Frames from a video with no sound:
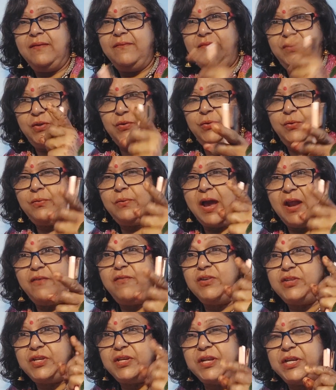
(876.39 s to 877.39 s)
due to
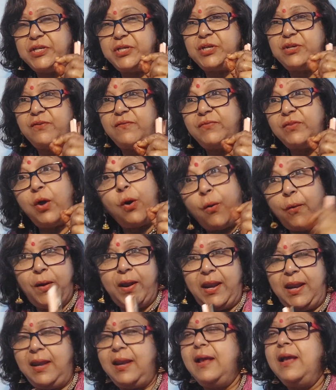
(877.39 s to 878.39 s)
hydrogenation of the
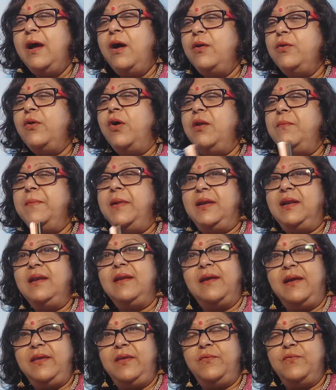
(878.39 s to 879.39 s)
oil, non-metal
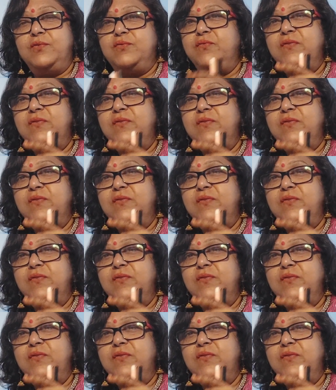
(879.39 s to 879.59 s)
ka use.